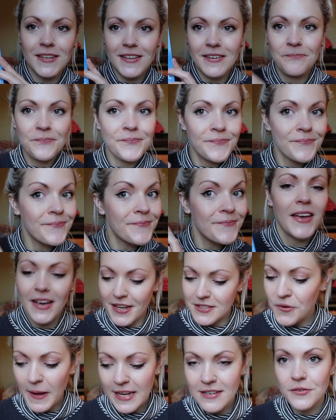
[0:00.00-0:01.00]
that I made,
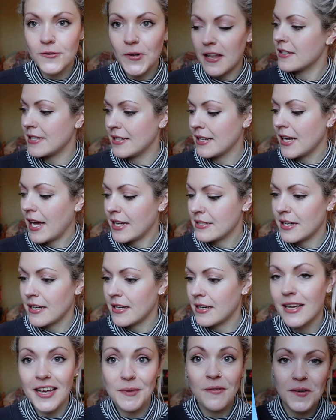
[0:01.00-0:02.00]
that is still really popular
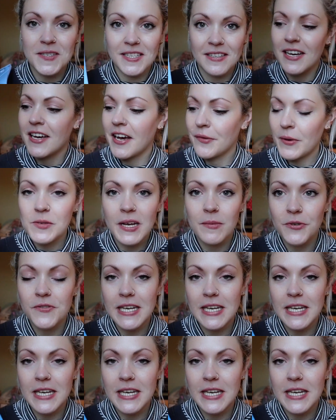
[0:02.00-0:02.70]
on my channel, it was quite a